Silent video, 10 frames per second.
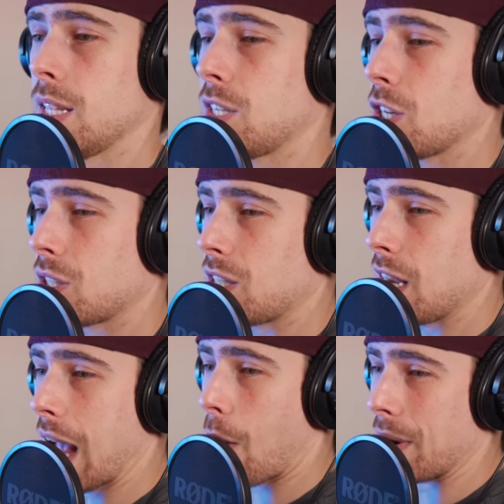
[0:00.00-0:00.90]
Let's just
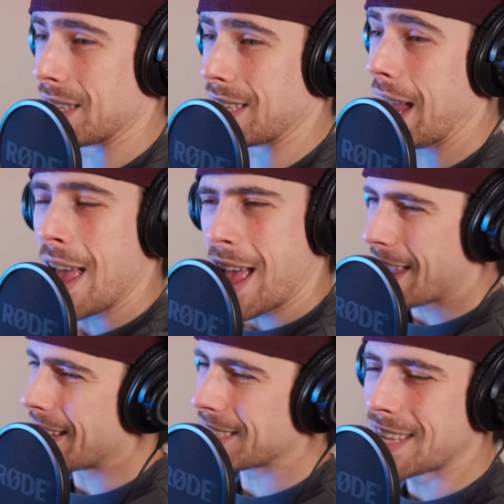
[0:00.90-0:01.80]
see how his
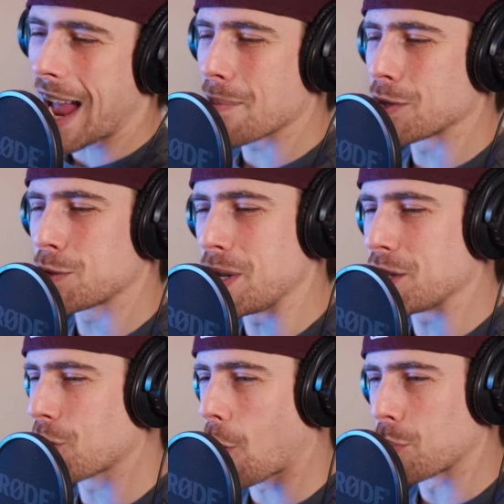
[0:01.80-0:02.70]
his dad must
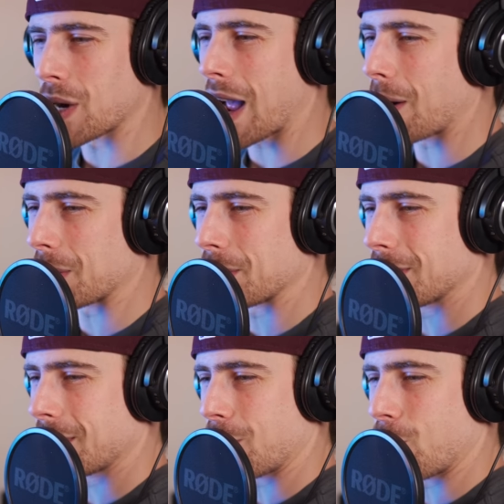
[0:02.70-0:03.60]
be so proud.
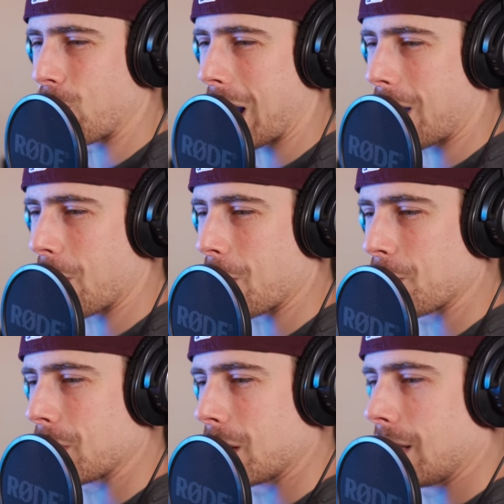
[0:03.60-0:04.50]
Wow.
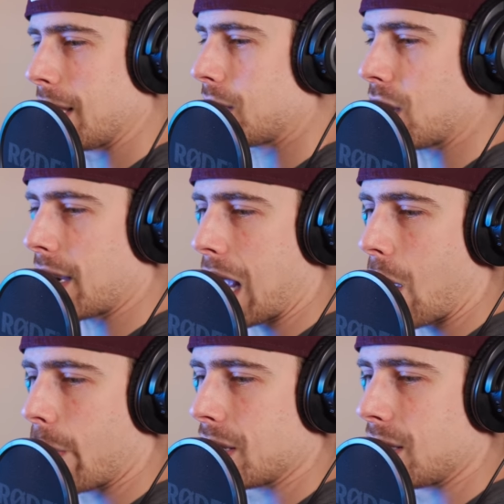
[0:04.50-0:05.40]
Let's check
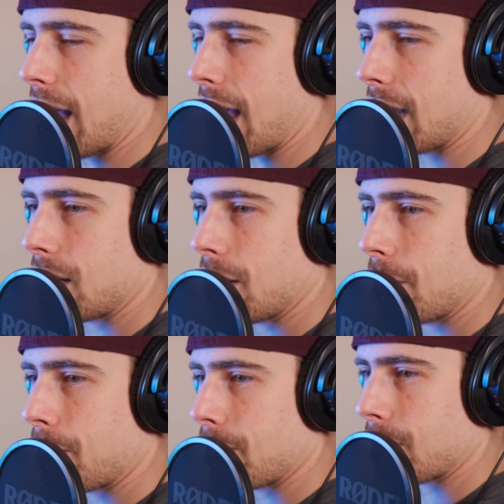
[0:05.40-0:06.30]
how his dad
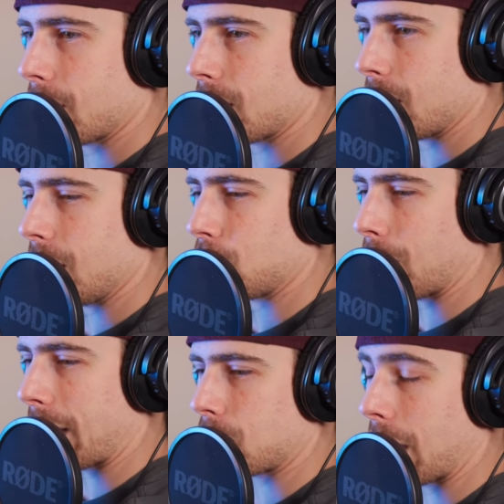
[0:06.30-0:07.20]

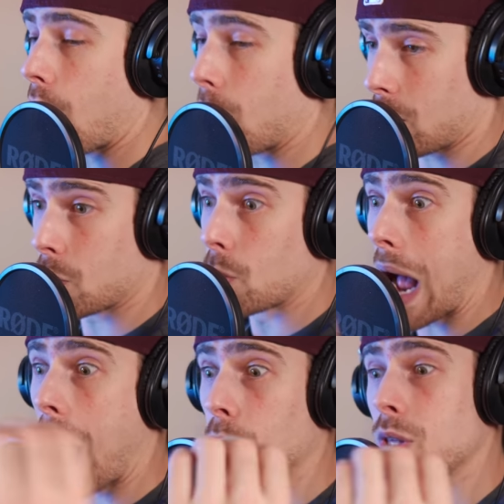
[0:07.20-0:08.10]
interacts, right? Or,
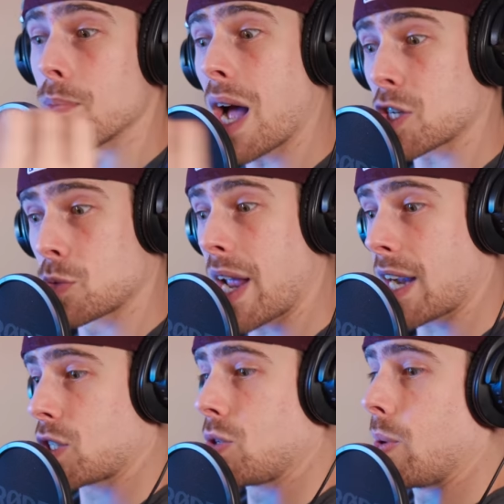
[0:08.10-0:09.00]
or how Dimash
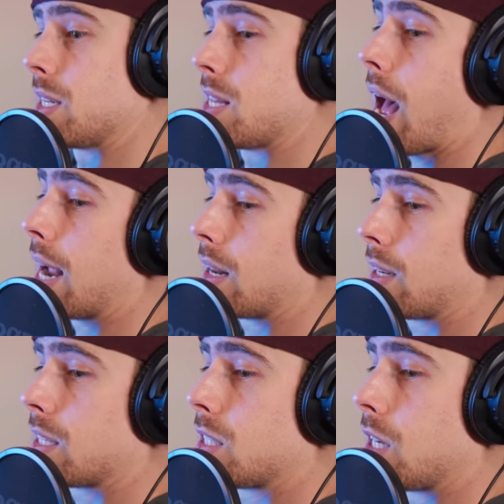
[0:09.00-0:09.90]
reacts to his dad.
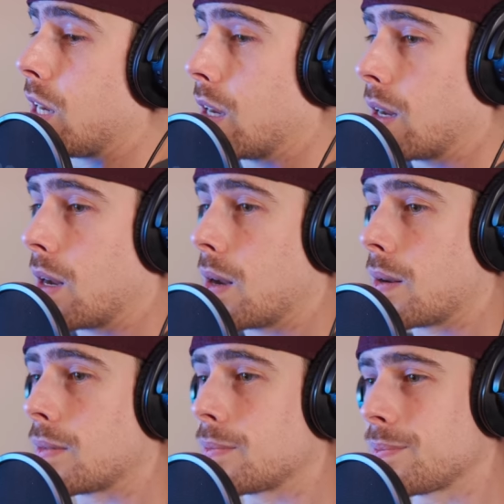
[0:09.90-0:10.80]
Let's see.
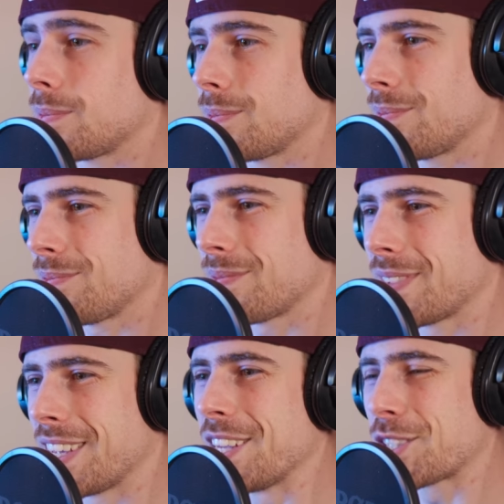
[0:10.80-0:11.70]

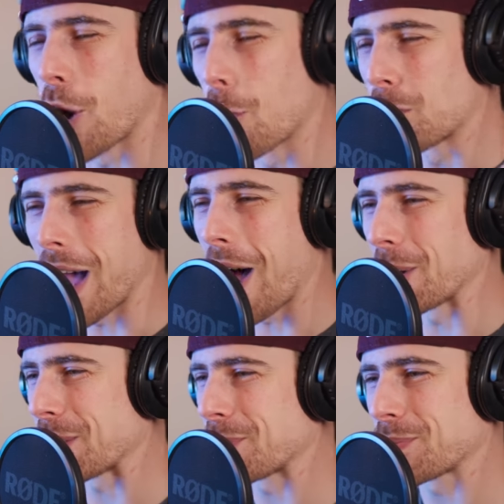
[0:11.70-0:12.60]
He's so
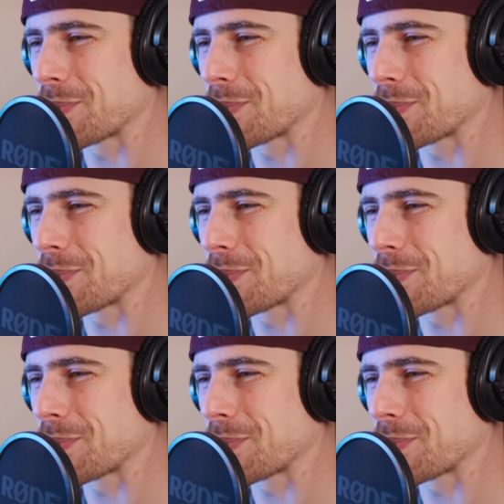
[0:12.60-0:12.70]
proud.